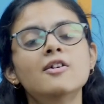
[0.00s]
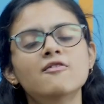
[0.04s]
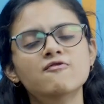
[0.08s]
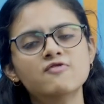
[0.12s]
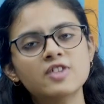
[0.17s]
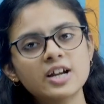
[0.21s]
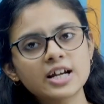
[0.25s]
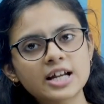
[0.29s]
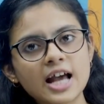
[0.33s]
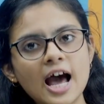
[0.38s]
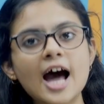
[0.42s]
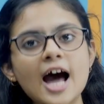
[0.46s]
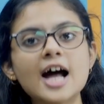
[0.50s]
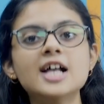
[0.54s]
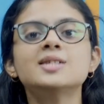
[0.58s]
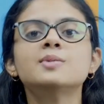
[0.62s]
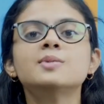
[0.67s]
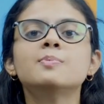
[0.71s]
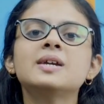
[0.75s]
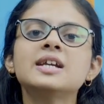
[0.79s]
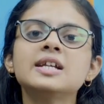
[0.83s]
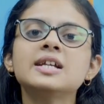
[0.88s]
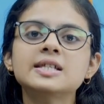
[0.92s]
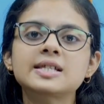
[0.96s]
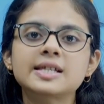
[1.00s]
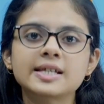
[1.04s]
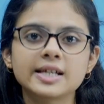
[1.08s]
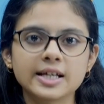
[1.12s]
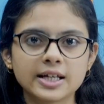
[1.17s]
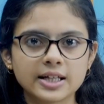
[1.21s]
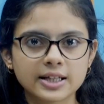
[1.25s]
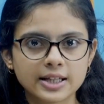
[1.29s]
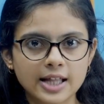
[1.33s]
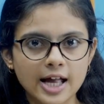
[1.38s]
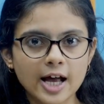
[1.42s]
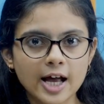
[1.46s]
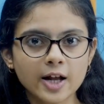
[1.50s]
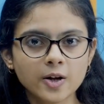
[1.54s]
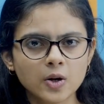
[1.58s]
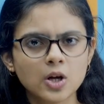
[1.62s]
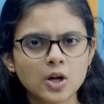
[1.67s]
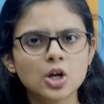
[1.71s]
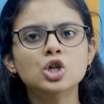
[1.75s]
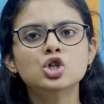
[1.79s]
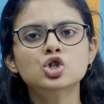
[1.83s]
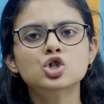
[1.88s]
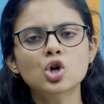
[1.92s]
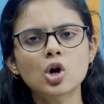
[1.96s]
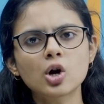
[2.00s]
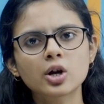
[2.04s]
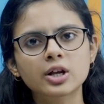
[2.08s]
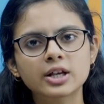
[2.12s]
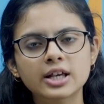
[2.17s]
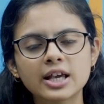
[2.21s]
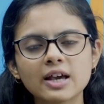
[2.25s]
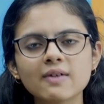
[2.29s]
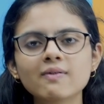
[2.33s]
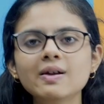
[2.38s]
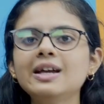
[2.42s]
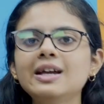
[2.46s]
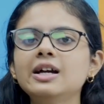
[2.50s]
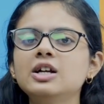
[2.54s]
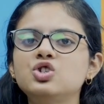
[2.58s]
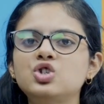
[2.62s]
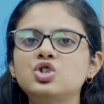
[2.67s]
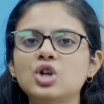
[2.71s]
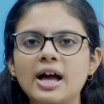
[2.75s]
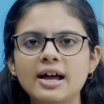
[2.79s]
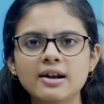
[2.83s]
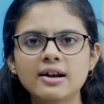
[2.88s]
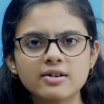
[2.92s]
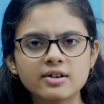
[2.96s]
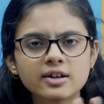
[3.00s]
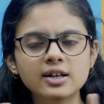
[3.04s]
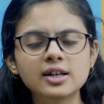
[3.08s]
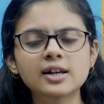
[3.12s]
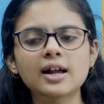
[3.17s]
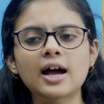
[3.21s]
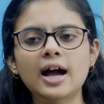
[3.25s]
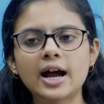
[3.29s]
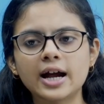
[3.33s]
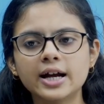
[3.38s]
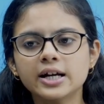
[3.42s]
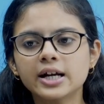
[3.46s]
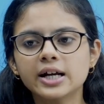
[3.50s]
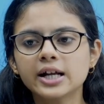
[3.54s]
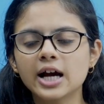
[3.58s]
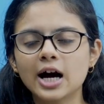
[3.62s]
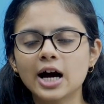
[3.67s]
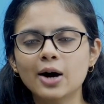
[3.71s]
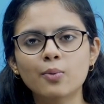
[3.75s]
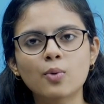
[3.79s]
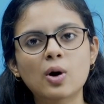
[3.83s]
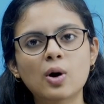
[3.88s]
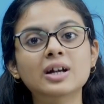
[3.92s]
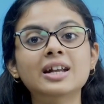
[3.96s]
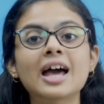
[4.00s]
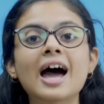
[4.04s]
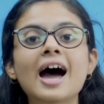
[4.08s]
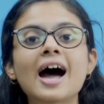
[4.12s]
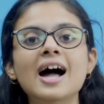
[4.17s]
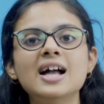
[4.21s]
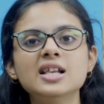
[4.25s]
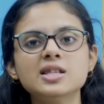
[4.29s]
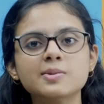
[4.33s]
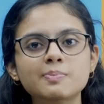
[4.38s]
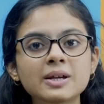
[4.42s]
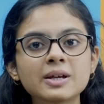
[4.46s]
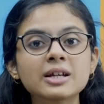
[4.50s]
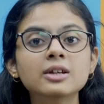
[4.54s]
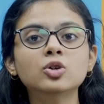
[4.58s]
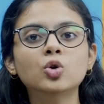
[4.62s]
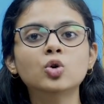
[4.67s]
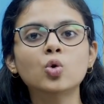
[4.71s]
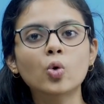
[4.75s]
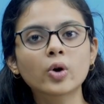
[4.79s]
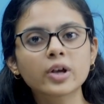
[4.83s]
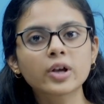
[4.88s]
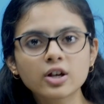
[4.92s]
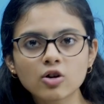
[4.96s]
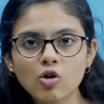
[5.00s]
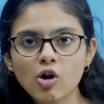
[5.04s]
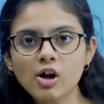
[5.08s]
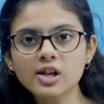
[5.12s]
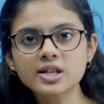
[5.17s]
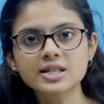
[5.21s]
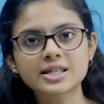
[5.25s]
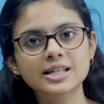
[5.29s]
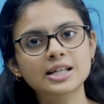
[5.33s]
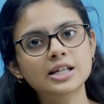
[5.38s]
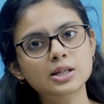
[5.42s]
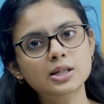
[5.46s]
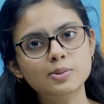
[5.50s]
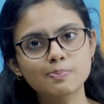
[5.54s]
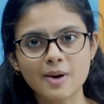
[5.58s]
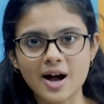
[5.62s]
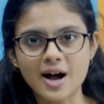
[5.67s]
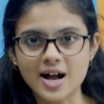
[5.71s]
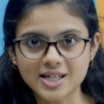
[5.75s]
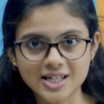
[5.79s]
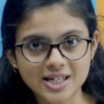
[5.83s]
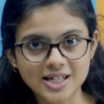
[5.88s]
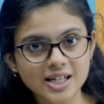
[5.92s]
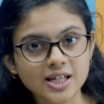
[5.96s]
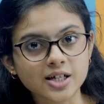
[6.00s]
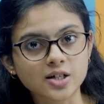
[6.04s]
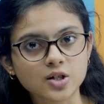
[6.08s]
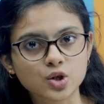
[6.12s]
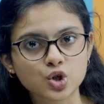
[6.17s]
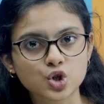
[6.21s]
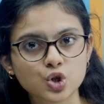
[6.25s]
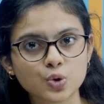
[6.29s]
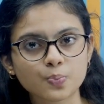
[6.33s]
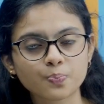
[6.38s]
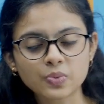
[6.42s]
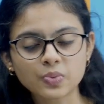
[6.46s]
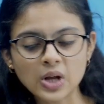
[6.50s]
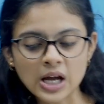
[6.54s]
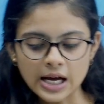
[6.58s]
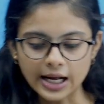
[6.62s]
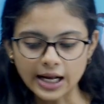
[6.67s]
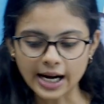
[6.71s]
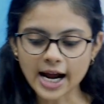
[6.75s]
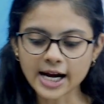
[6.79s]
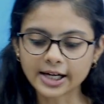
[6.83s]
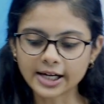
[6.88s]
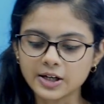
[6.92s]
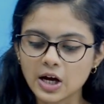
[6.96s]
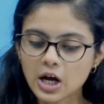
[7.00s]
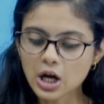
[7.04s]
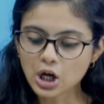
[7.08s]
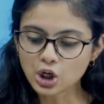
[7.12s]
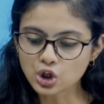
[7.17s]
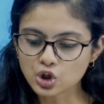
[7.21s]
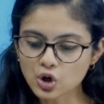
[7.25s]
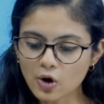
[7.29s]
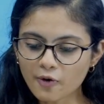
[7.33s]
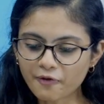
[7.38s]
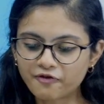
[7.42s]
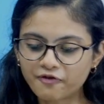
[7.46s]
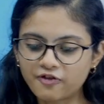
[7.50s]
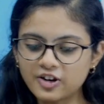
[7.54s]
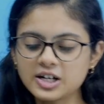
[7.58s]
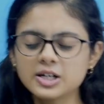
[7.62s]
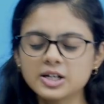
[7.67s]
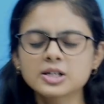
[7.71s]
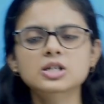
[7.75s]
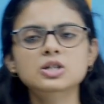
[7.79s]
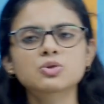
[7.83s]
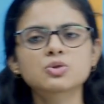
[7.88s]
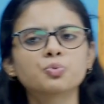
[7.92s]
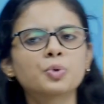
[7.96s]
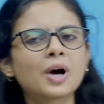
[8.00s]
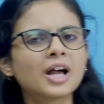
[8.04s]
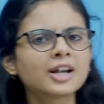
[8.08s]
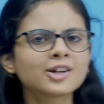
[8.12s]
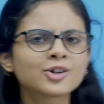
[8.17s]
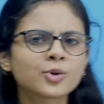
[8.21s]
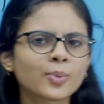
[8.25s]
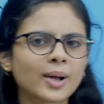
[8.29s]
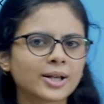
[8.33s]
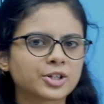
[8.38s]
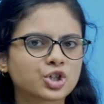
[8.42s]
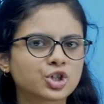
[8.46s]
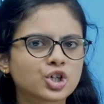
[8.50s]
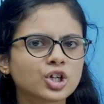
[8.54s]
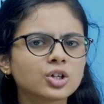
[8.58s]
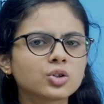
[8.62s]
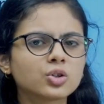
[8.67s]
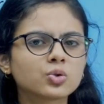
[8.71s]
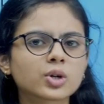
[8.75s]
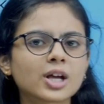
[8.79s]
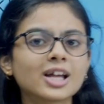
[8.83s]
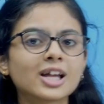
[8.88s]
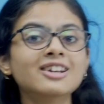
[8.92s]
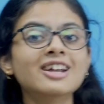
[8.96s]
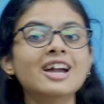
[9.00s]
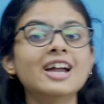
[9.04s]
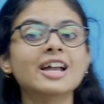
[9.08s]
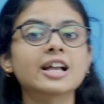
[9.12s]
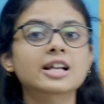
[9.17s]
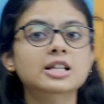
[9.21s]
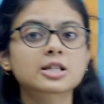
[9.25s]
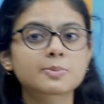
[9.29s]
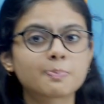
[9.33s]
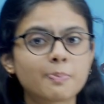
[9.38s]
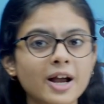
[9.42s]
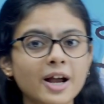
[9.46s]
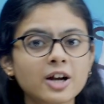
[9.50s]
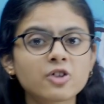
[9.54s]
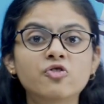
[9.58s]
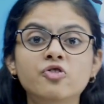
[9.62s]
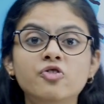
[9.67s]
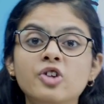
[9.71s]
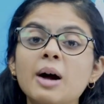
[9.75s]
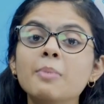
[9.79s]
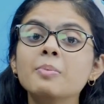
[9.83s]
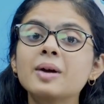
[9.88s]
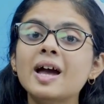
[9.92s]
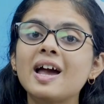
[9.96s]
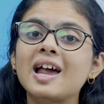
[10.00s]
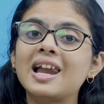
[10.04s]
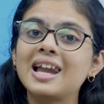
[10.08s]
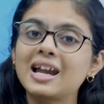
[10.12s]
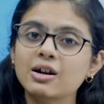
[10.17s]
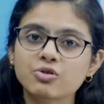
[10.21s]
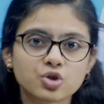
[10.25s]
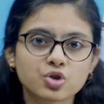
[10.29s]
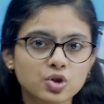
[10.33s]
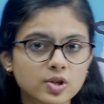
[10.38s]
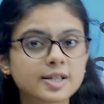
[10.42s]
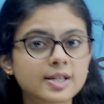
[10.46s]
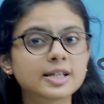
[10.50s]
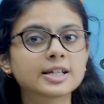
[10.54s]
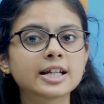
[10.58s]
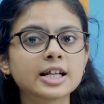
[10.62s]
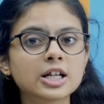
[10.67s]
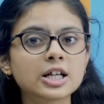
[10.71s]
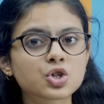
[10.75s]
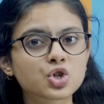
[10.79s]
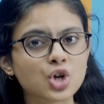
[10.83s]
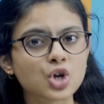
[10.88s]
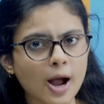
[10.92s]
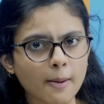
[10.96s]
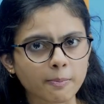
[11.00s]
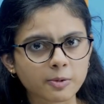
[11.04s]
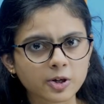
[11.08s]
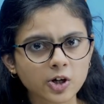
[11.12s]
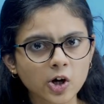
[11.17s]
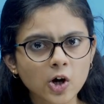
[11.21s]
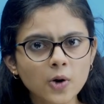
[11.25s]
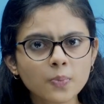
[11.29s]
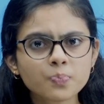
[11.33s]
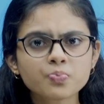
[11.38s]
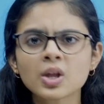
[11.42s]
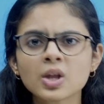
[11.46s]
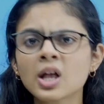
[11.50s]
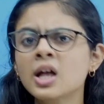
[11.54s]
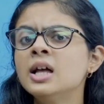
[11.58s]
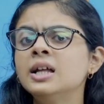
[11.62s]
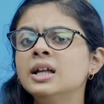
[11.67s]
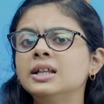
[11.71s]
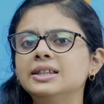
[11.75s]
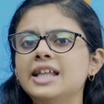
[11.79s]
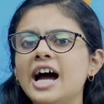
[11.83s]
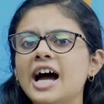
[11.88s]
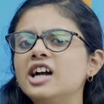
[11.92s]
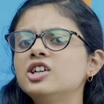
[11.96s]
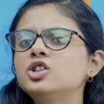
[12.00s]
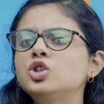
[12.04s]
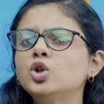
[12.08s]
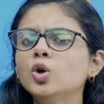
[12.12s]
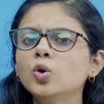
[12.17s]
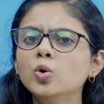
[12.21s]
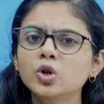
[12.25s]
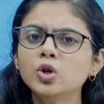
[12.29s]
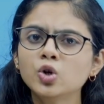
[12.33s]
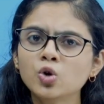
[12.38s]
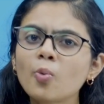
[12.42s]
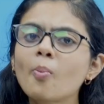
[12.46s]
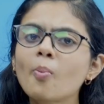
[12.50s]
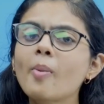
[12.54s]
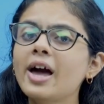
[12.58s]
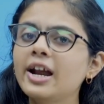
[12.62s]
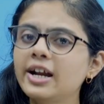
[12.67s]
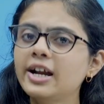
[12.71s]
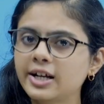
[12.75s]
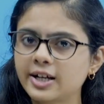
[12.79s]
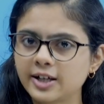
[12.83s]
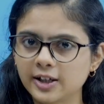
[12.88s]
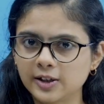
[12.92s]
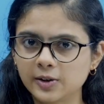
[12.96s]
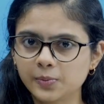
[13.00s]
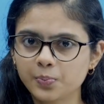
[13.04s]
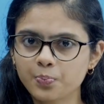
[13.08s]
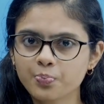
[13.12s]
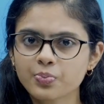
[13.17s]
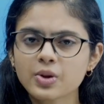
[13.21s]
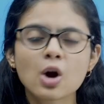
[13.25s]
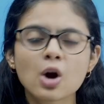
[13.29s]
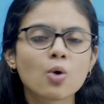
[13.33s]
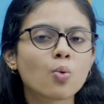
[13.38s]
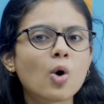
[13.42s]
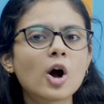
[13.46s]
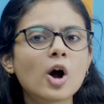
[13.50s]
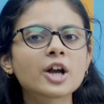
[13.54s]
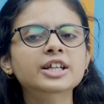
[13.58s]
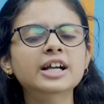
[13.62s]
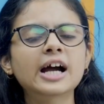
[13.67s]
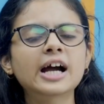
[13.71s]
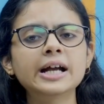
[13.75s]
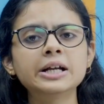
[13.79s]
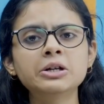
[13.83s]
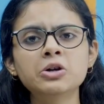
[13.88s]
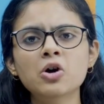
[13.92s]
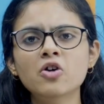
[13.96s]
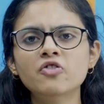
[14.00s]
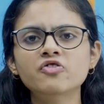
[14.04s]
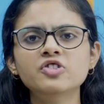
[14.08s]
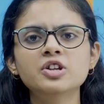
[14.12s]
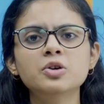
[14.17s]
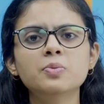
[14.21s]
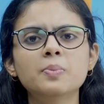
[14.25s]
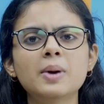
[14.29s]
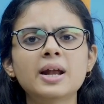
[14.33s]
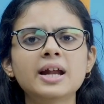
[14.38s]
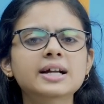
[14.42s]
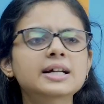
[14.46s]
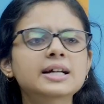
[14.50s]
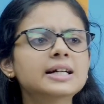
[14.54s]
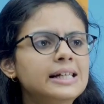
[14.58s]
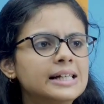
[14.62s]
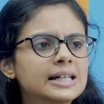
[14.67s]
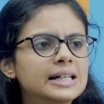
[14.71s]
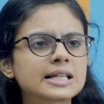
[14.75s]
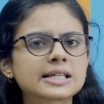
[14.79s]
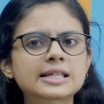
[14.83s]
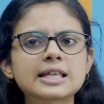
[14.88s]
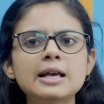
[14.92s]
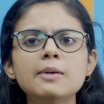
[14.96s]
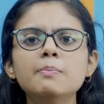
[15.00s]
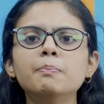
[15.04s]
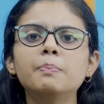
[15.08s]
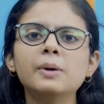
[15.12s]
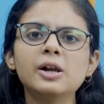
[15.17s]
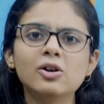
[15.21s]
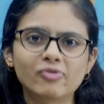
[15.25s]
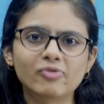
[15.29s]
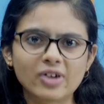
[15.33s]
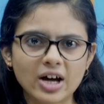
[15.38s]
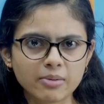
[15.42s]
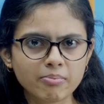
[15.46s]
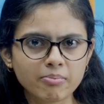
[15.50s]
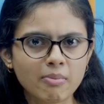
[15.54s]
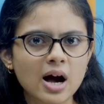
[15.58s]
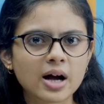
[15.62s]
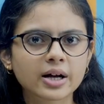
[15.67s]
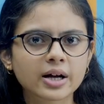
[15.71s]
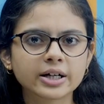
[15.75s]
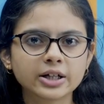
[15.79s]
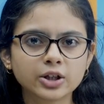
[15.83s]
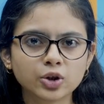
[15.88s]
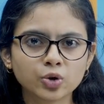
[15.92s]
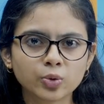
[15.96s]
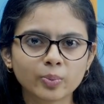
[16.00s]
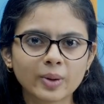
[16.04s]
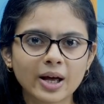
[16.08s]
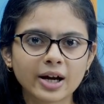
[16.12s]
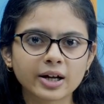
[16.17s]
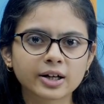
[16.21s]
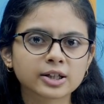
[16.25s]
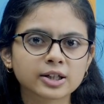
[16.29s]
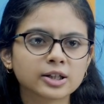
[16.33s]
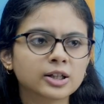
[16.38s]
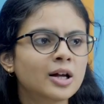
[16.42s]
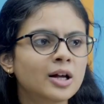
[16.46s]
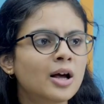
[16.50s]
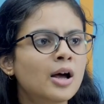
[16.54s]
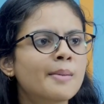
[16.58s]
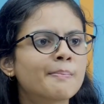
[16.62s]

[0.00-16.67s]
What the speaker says: It has been seen there. So giving a general idea what has been going on since past years, right? So first 1 question you can expect from electricity chapter, that to numerical. What kind of numerical? Simple 1 marker numerical.